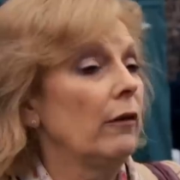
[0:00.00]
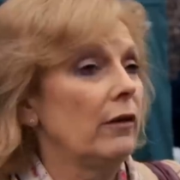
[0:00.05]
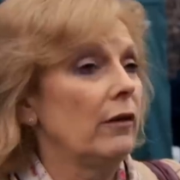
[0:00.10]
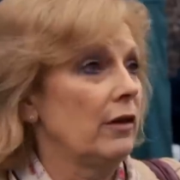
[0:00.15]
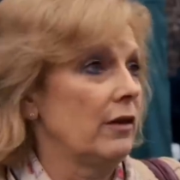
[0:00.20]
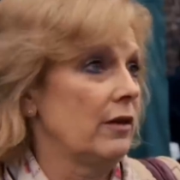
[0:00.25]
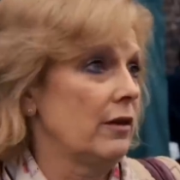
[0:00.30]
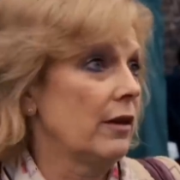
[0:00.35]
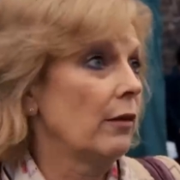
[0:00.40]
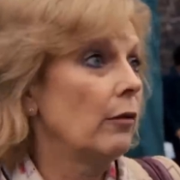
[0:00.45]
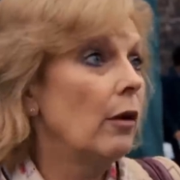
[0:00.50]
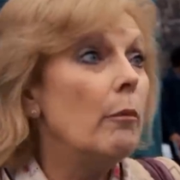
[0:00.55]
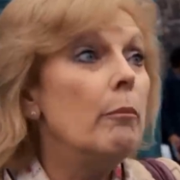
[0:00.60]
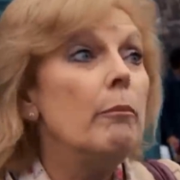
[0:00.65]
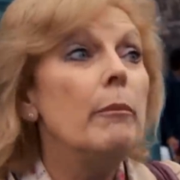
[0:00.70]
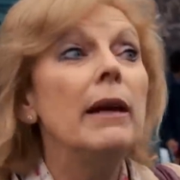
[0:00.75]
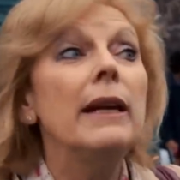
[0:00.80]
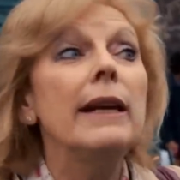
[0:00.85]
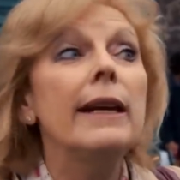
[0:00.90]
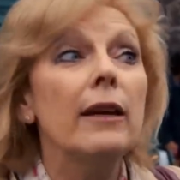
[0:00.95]
of us, there are
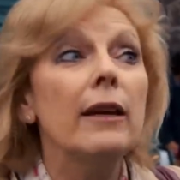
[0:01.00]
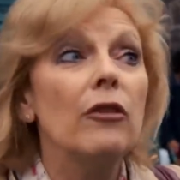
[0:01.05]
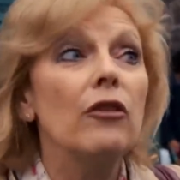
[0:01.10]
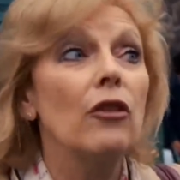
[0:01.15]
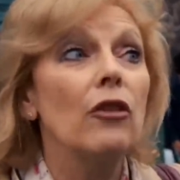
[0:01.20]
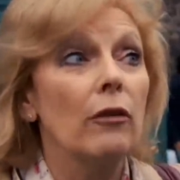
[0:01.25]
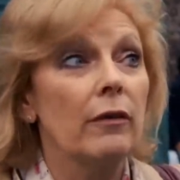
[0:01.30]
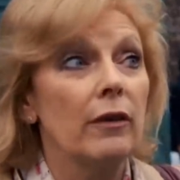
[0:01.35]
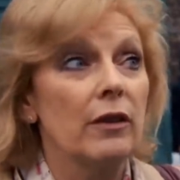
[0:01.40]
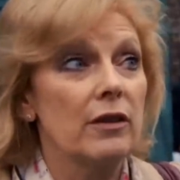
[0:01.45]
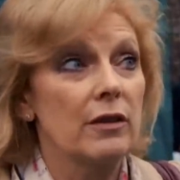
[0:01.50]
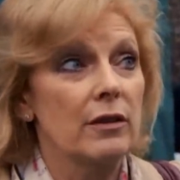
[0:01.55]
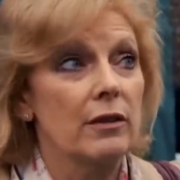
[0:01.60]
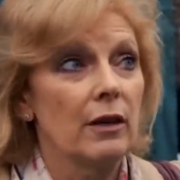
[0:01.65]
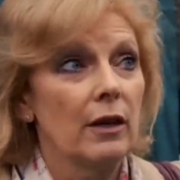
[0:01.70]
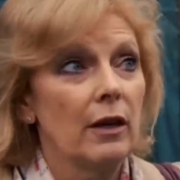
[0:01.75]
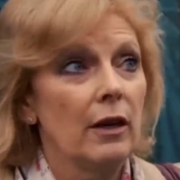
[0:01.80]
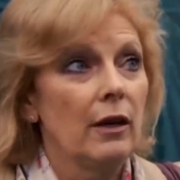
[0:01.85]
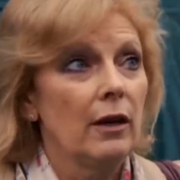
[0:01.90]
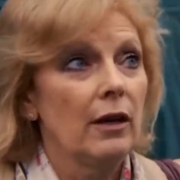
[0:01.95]
millions of us,
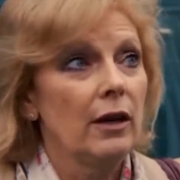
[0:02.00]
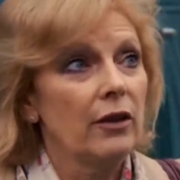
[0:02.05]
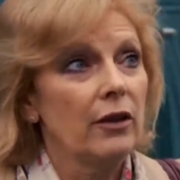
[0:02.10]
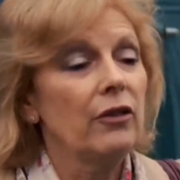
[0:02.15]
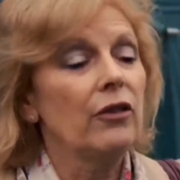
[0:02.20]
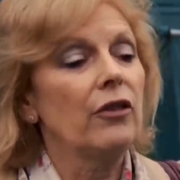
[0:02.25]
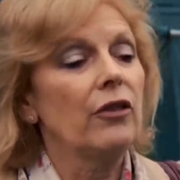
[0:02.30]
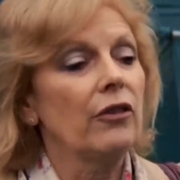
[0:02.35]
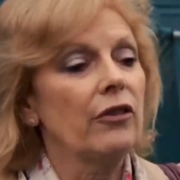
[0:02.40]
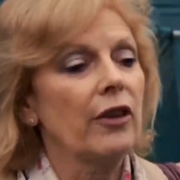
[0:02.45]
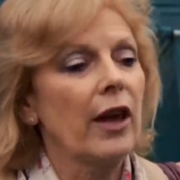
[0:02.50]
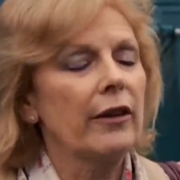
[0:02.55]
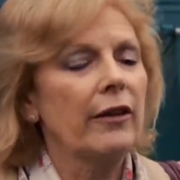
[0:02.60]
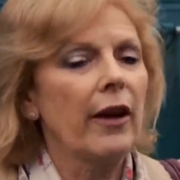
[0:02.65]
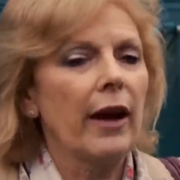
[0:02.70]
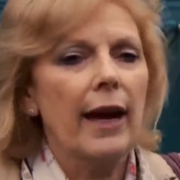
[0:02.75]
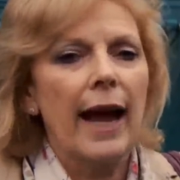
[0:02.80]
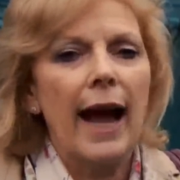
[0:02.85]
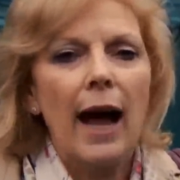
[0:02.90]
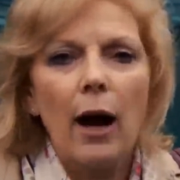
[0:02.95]
this is a sad day.